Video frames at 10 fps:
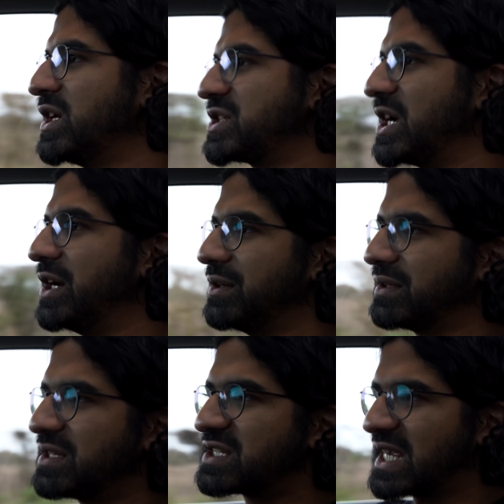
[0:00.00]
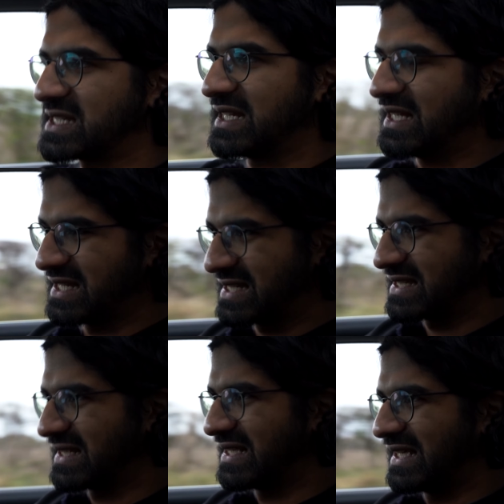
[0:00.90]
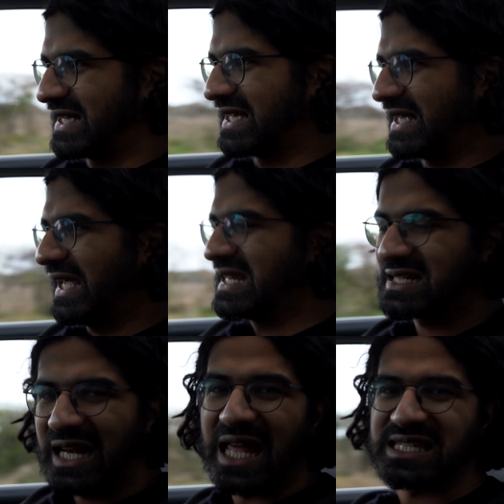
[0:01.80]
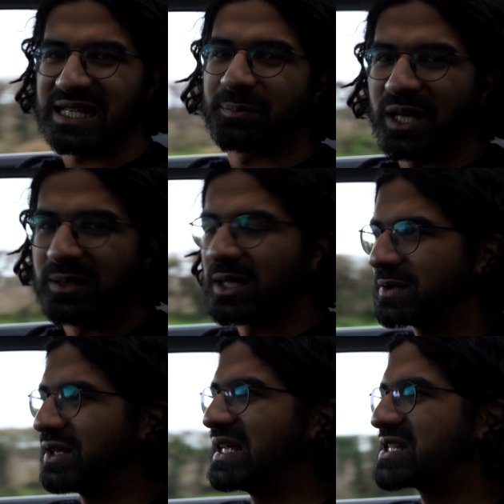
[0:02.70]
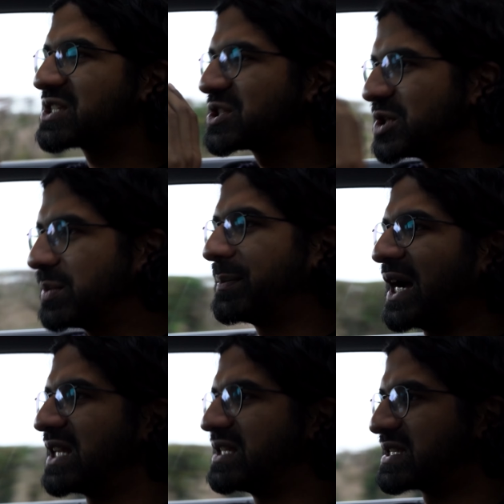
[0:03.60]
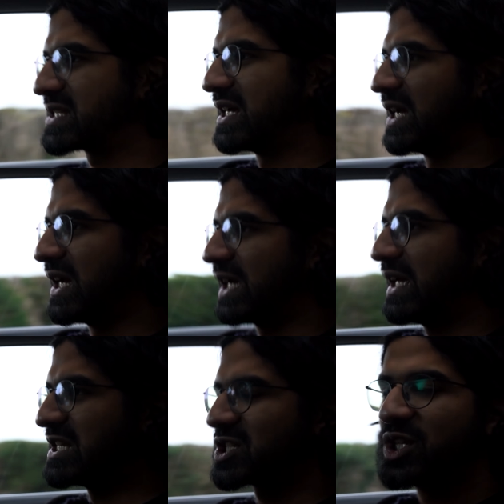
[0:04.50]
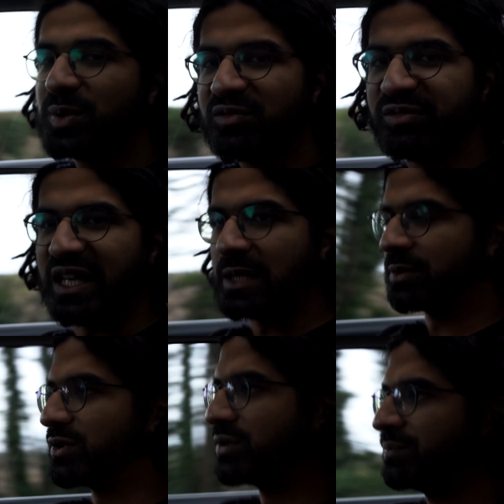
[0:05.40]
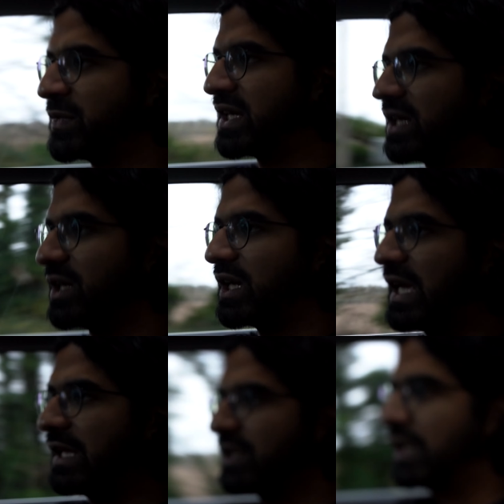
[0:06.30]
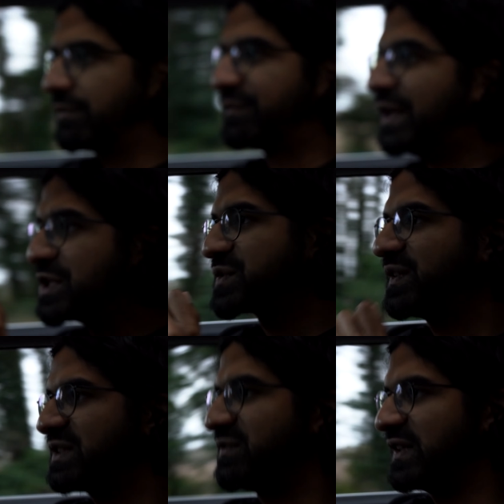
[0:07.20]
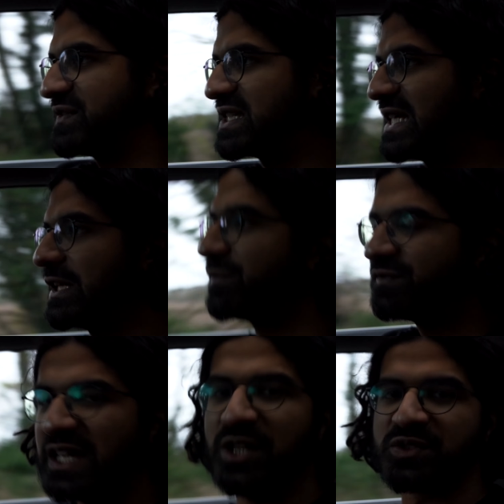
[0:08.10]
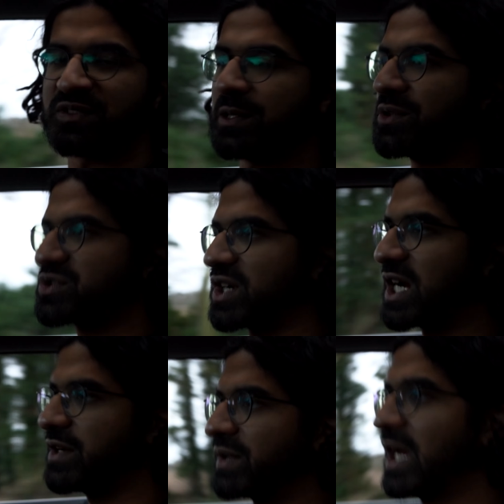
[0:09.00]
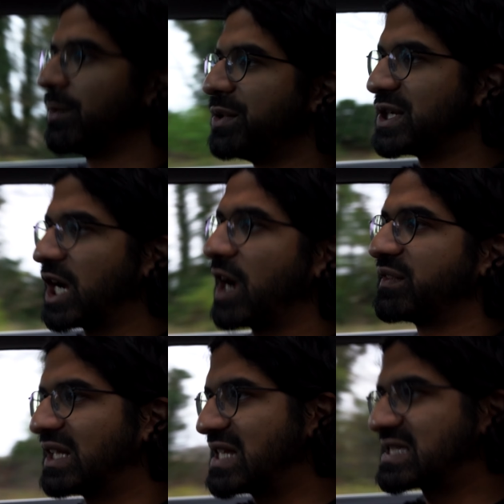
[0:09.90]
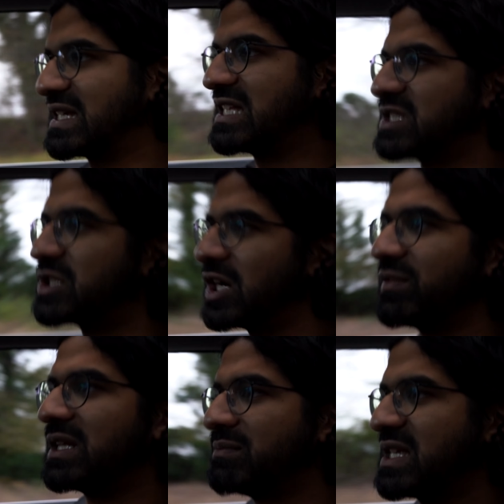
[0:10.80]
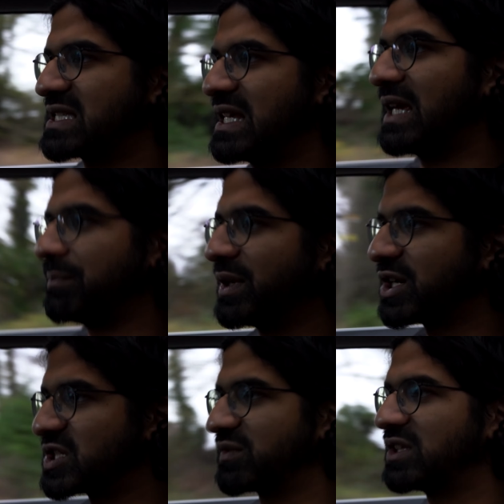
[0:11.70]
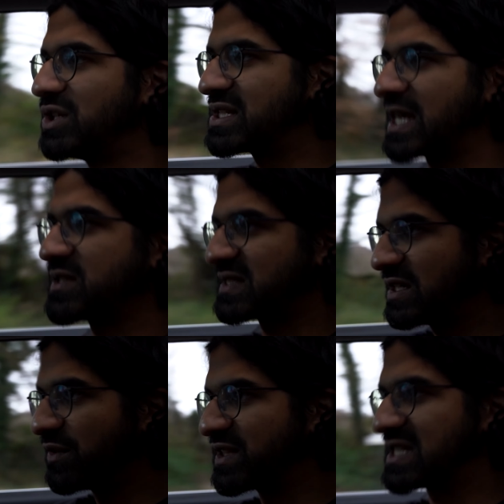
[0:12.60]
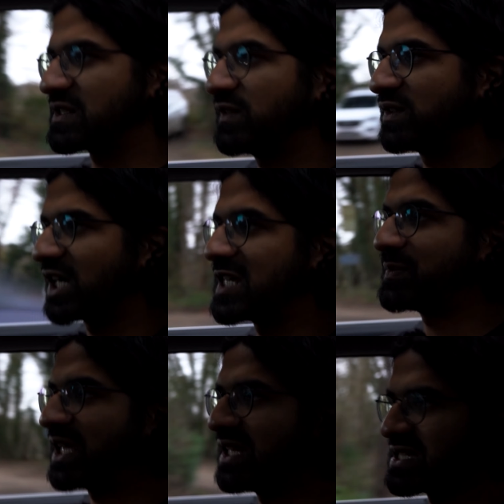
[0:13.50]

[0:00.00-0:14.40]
So, chassis in this is classic BMW. It's super balanced, it's super readable, it feels 50-50, it feels rear-wheel drive. We don't have an LSD in this, you don't really miss it because of the use case of the 650i as being